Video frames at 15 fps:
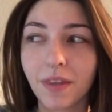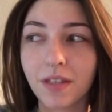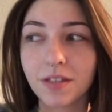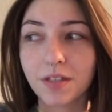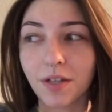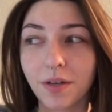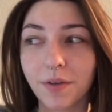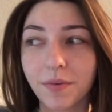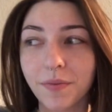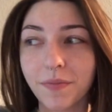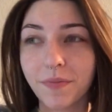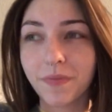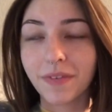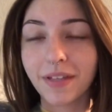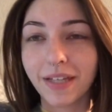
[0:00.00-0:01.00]
So
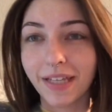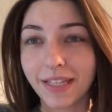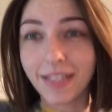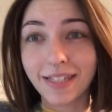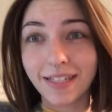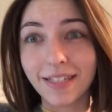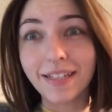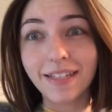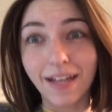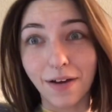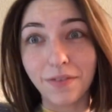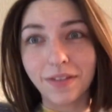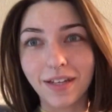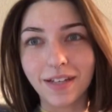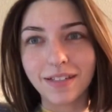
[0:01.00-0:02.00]
it is now
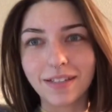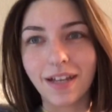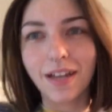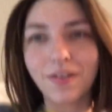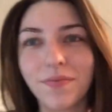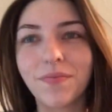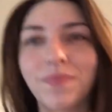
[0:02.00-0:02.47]
the next day.